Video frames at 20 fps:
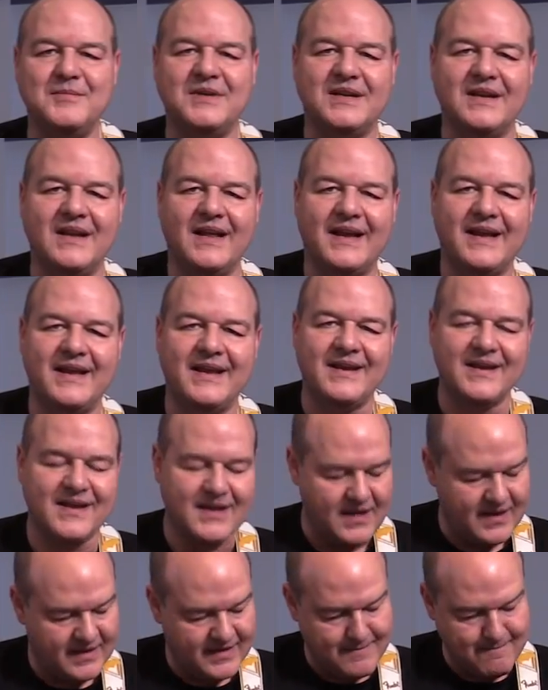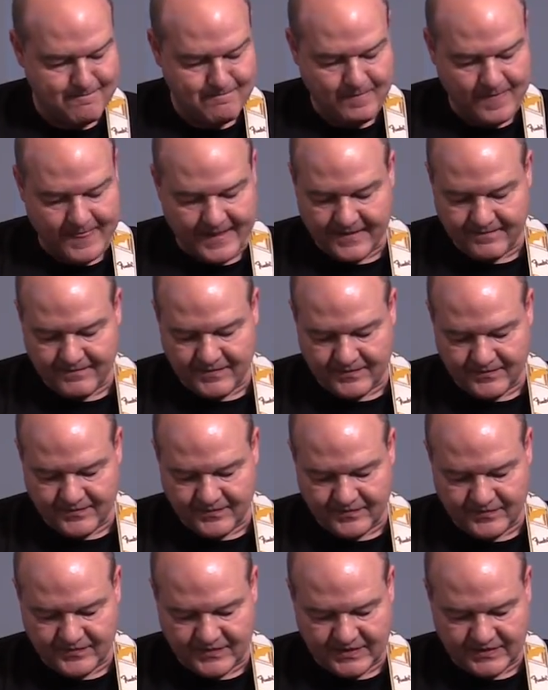not lying.
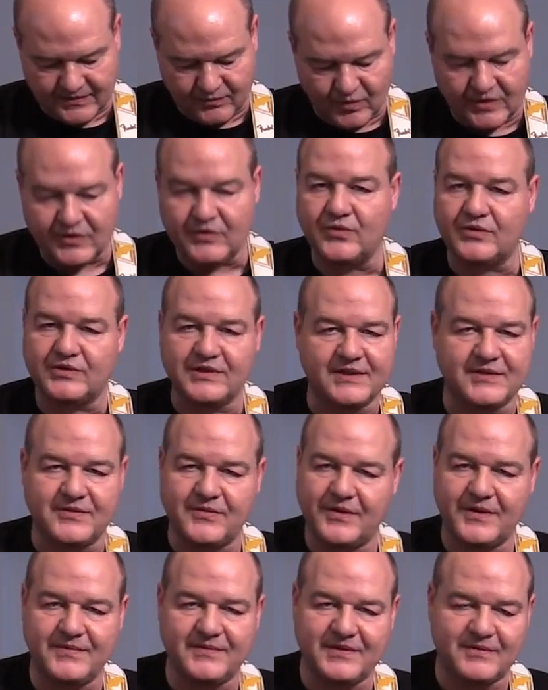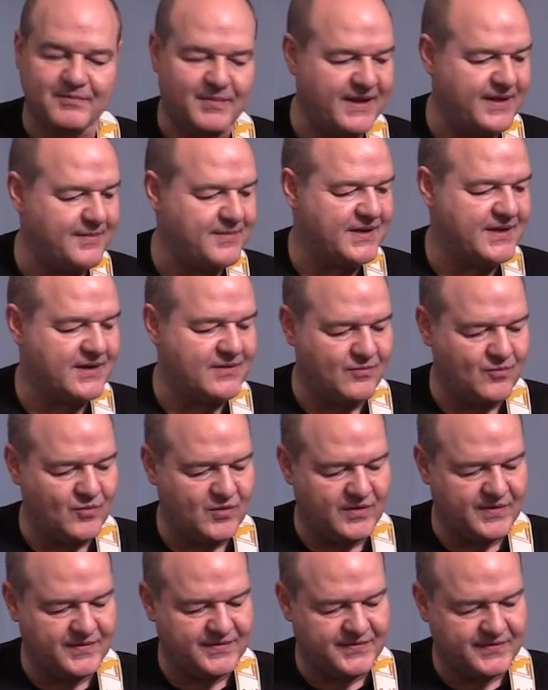This what you just heard, this playback
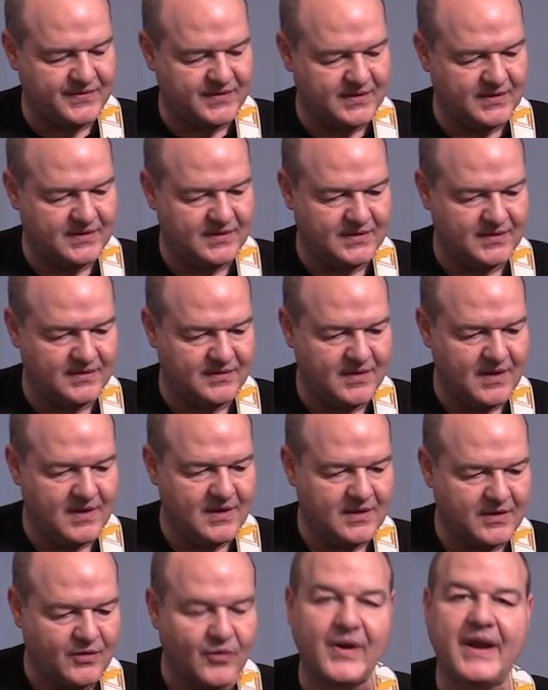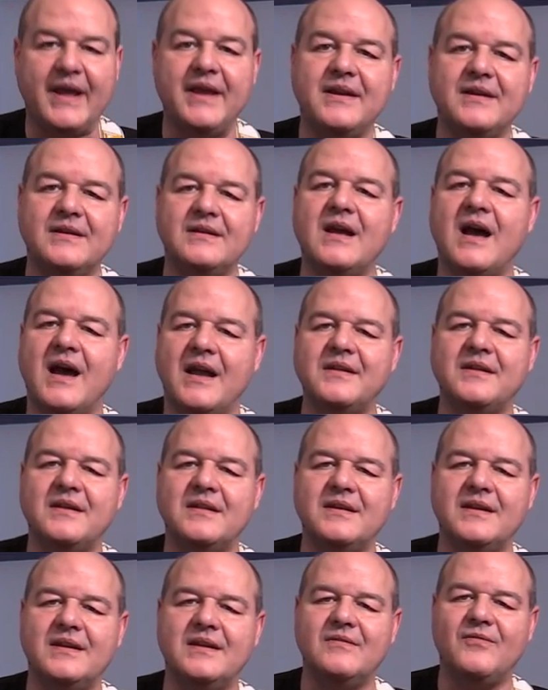was created under
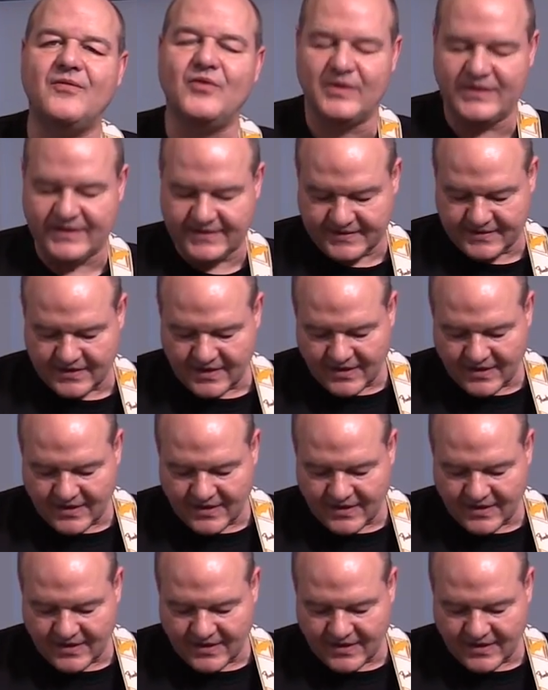the influence